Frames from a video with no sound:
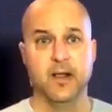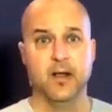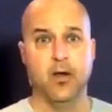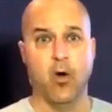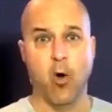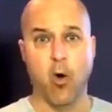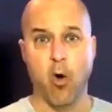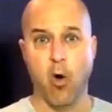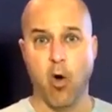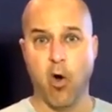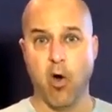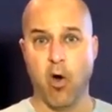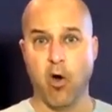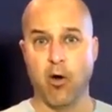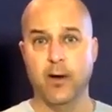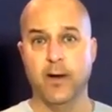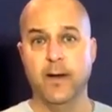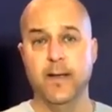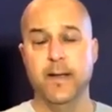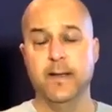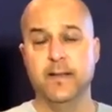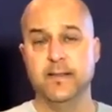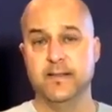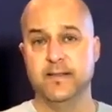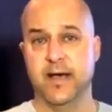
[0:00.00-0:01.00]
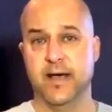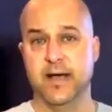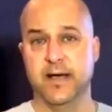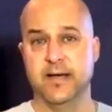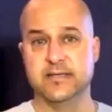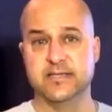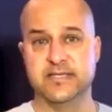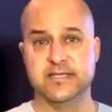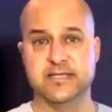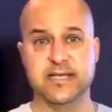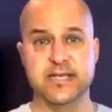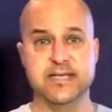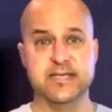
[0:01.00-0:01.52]
or the
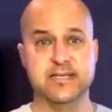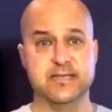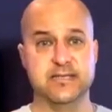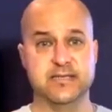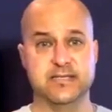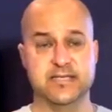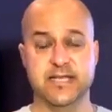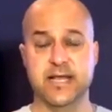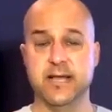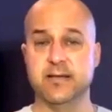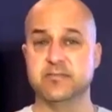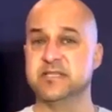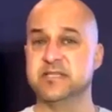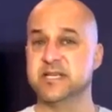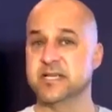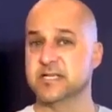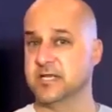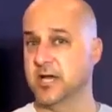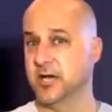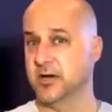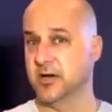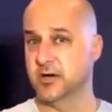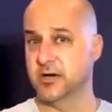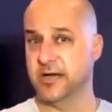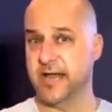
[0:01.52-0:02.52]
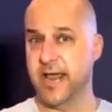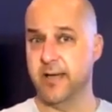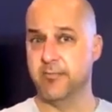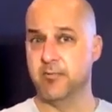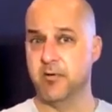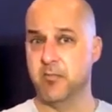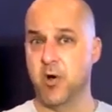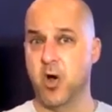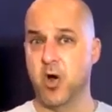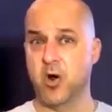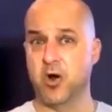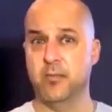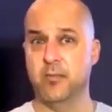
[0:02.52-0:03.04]
CM600 cable
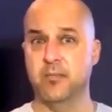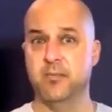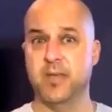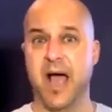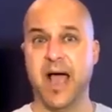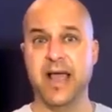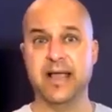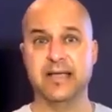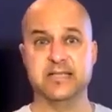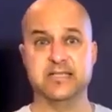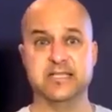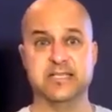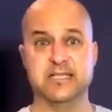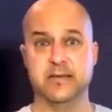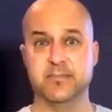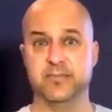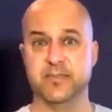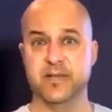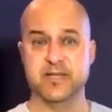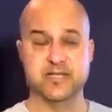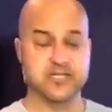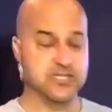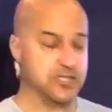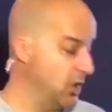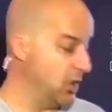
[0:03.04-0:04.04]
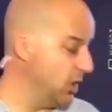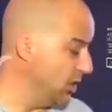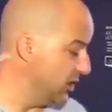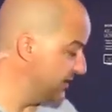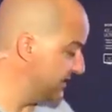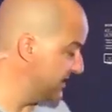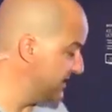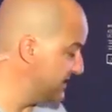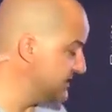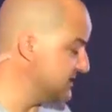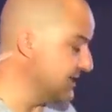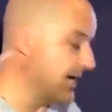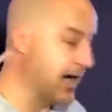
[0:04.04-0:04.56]
modem, I can simply just hook
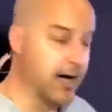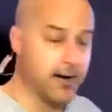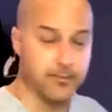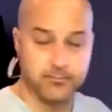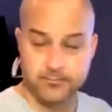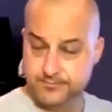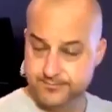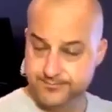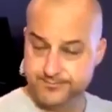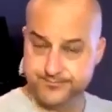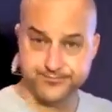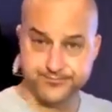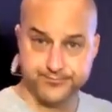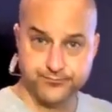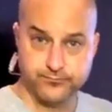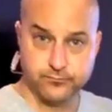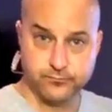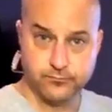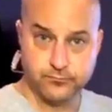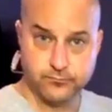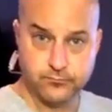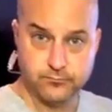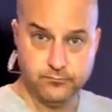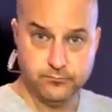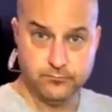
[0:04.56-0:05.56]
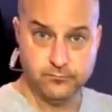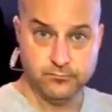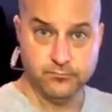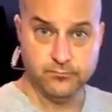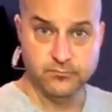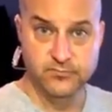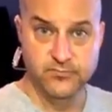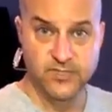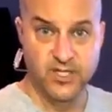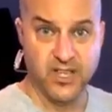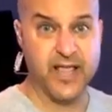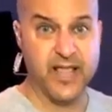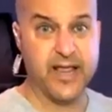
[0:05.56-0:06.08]
this up
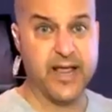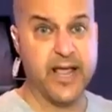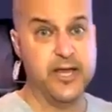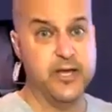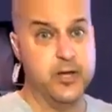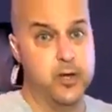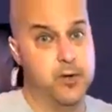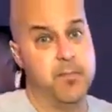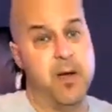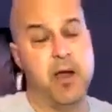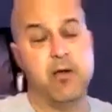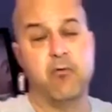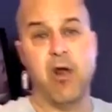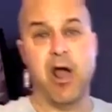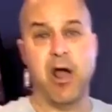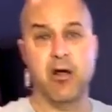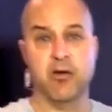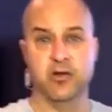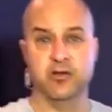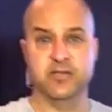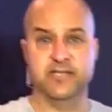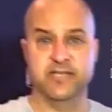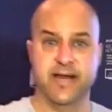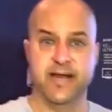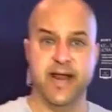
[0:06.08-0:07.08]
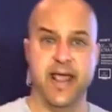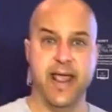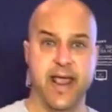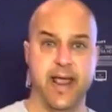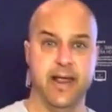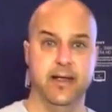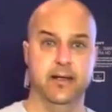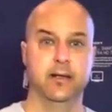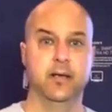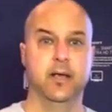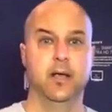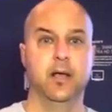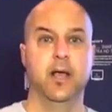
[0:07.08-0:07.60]
like I do my router today.
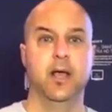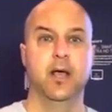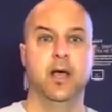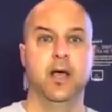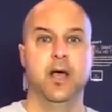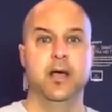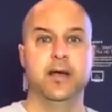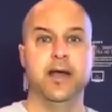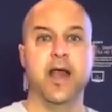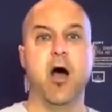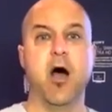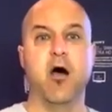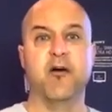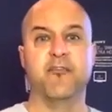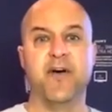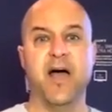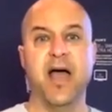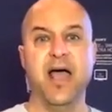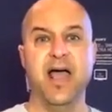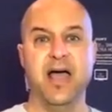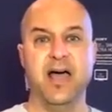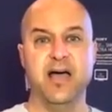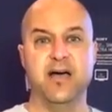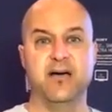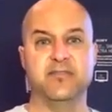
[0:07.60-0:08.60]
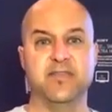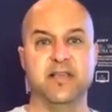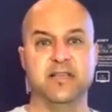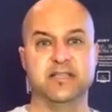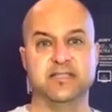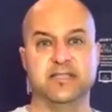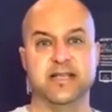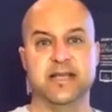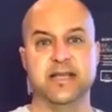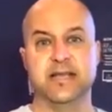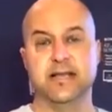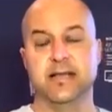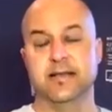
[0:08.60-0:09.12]
Now if I have, let's
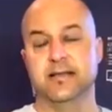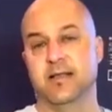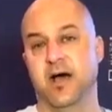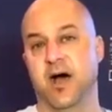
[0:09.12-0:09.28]
say,